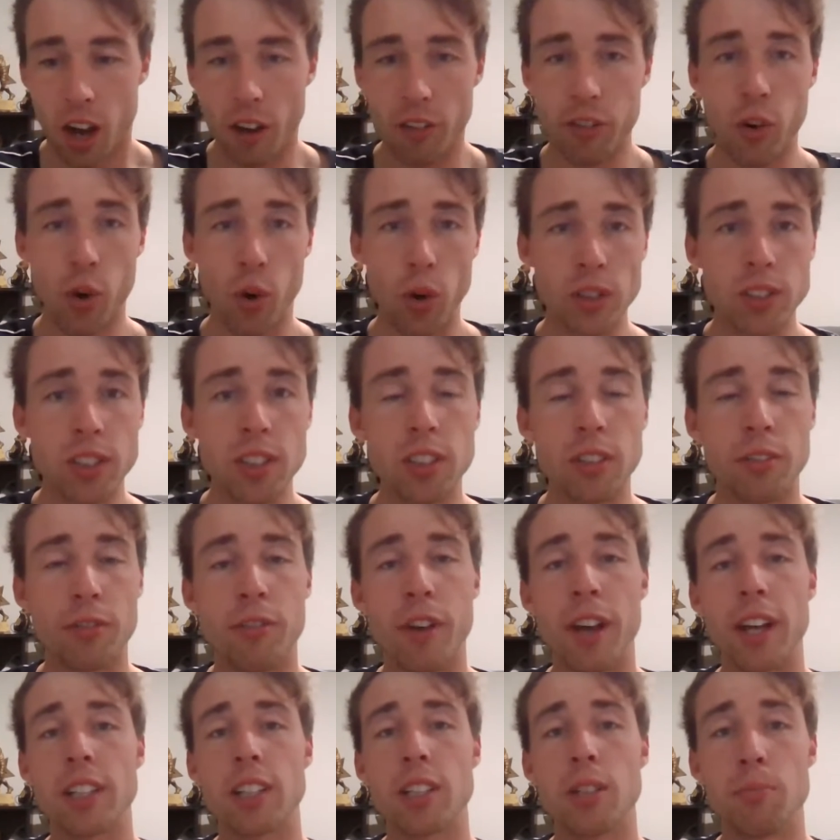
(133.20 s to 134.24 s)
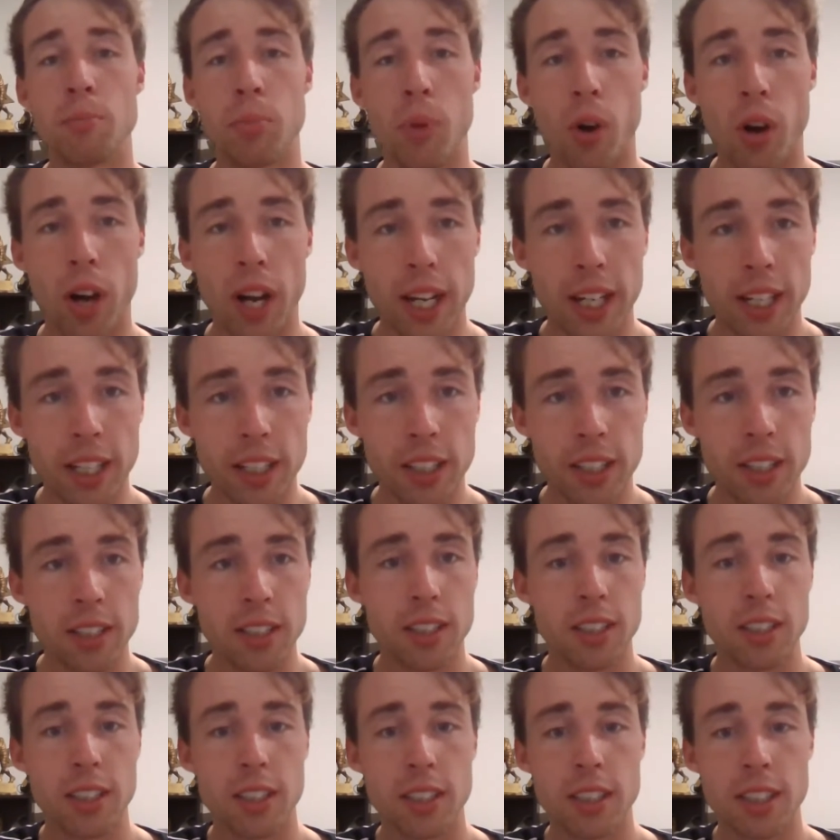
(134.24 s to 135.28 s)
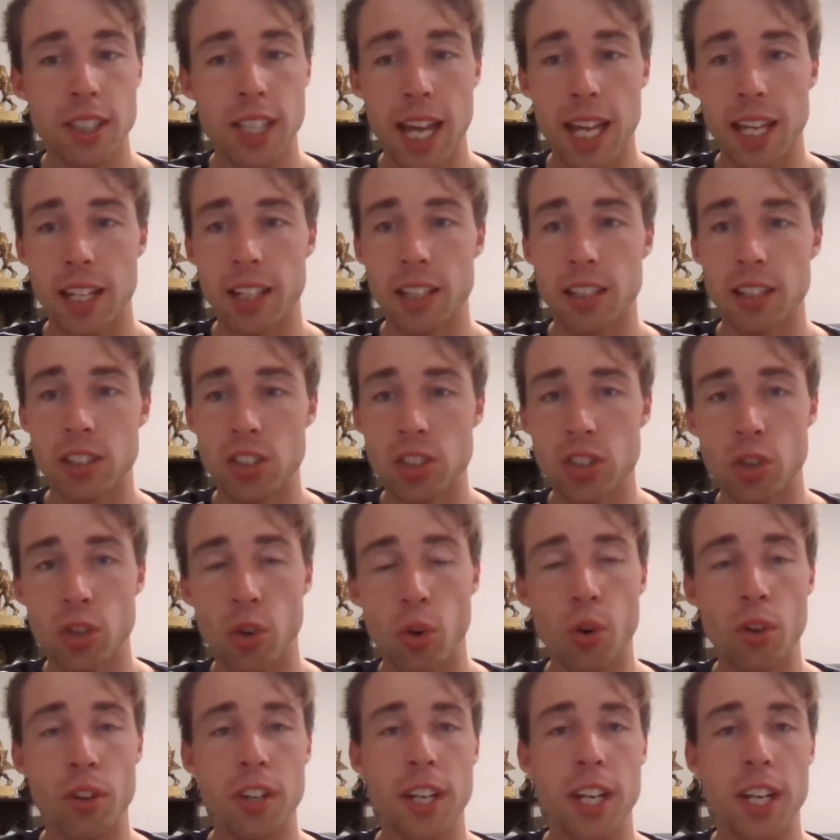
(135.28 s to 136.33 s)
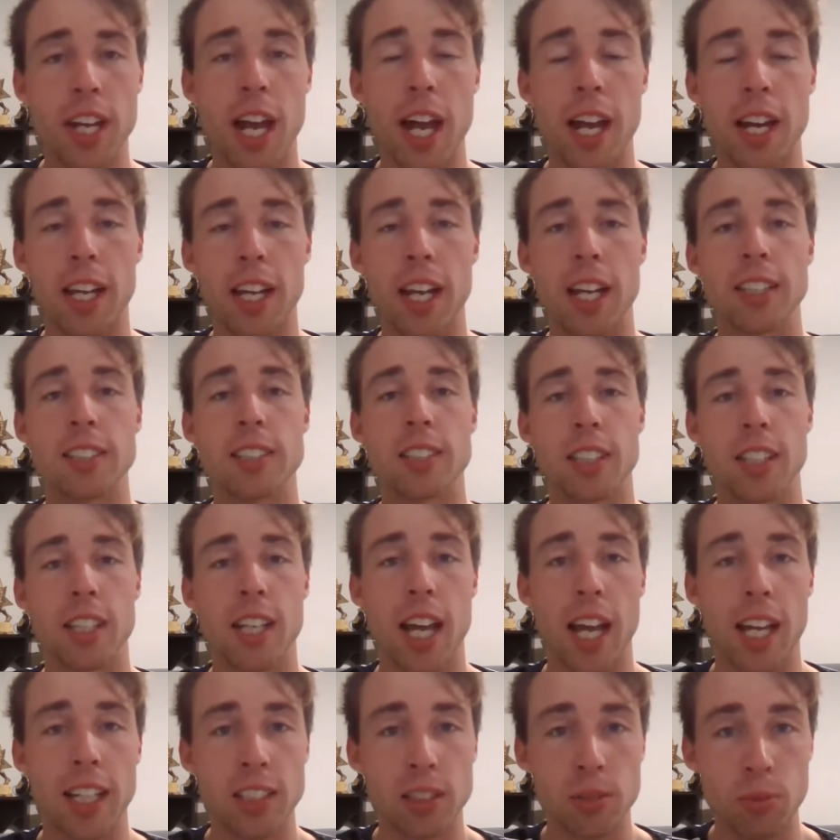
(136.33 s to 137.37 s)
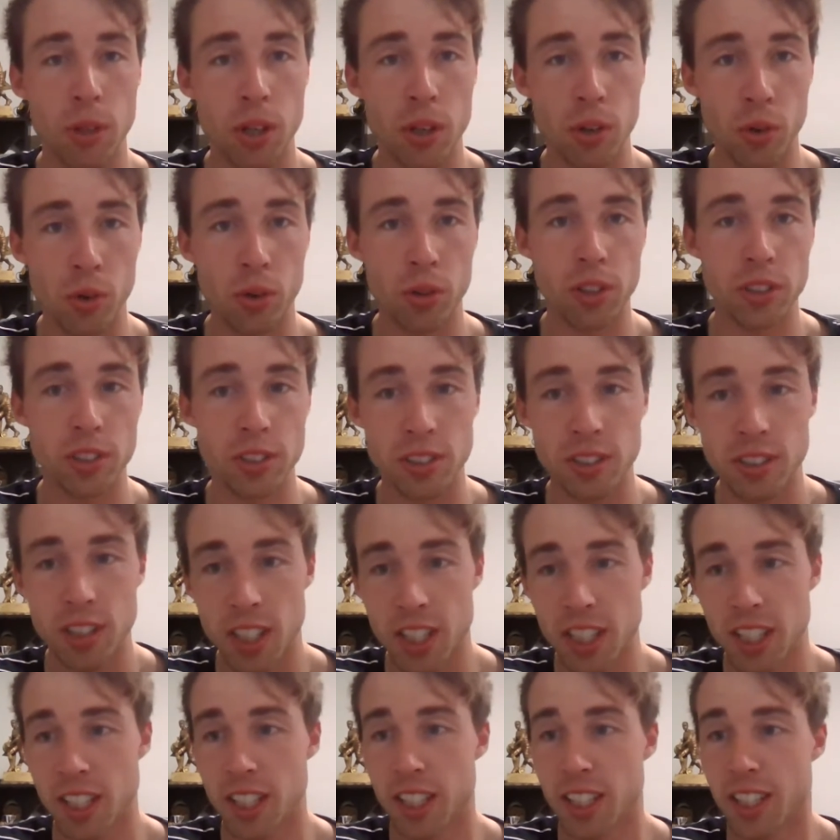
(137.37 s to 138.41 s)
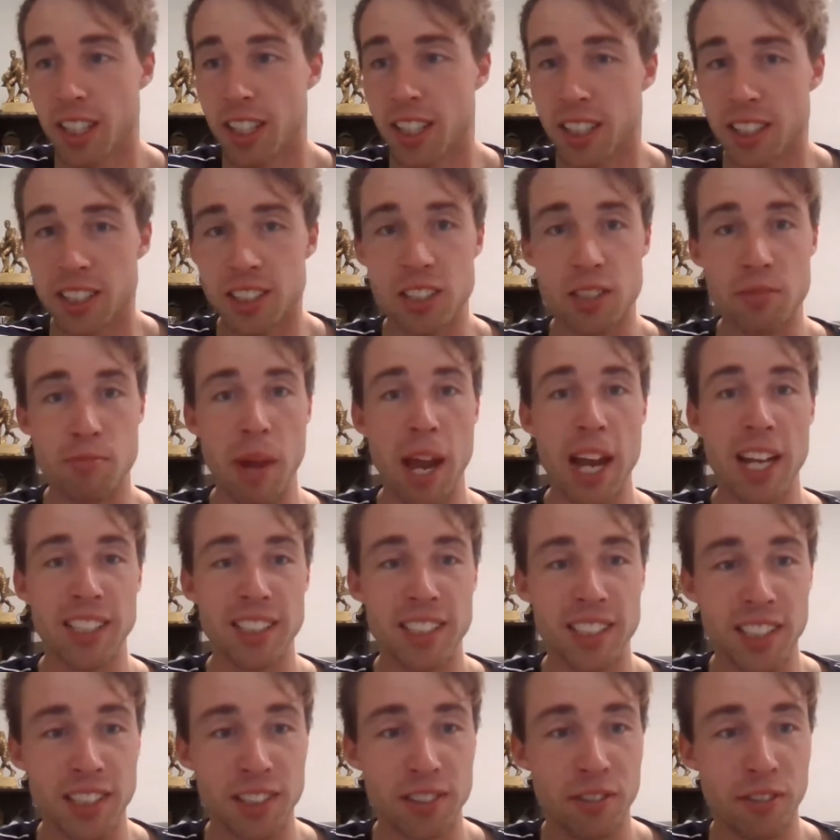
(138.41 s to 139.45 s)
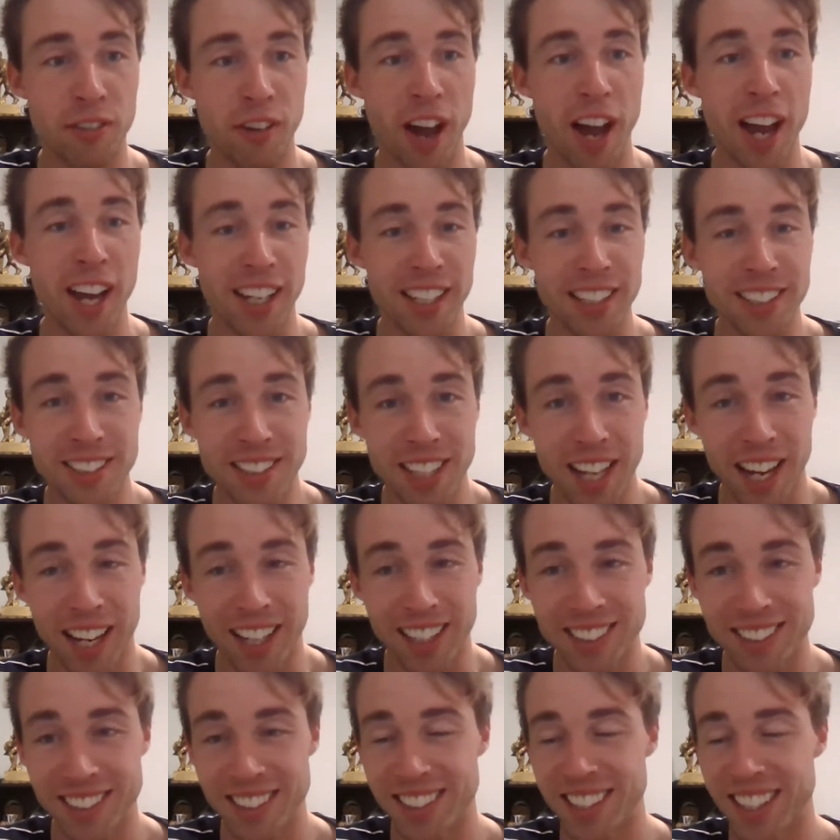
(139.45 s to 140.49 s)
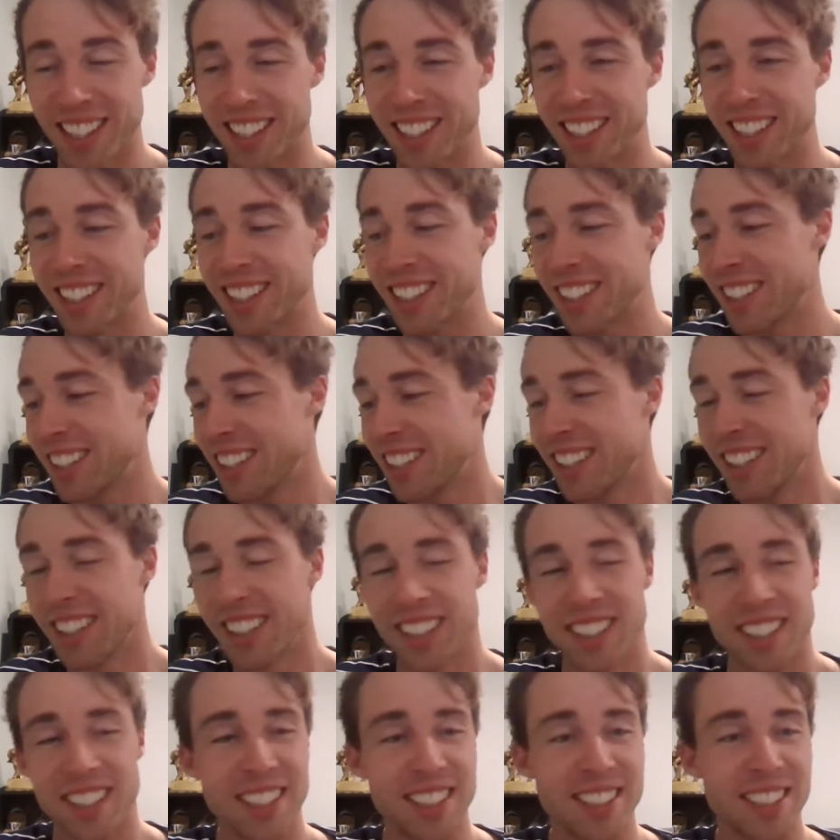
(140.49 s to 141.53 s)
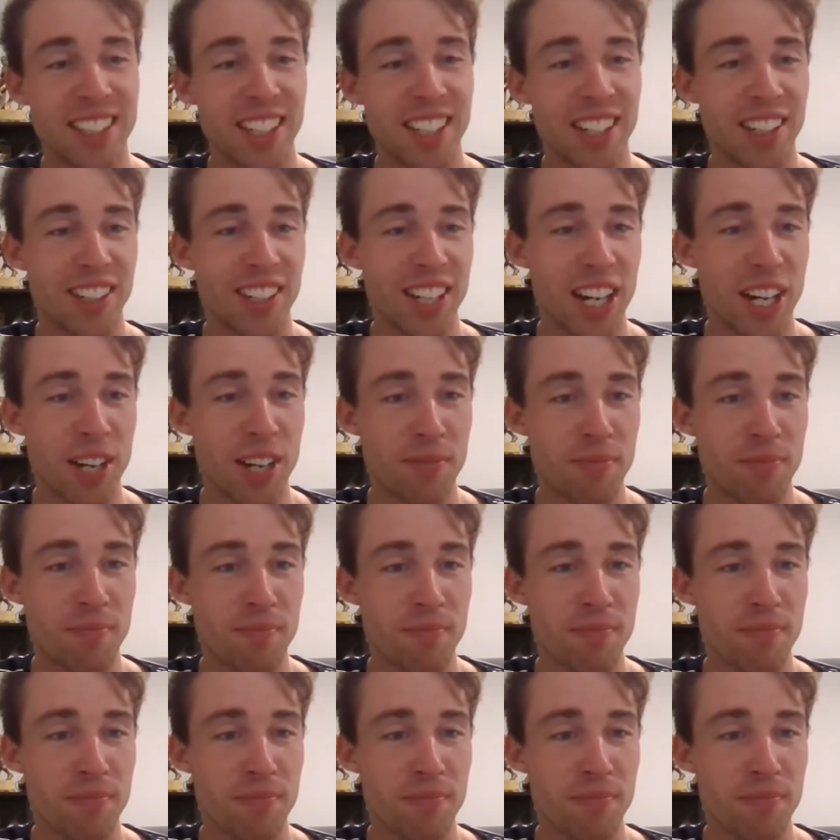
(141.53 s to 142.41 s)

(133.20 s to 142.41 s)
of course he's affected by that score that he had against the Cats where Hawkins smashed his face accidentally. So, I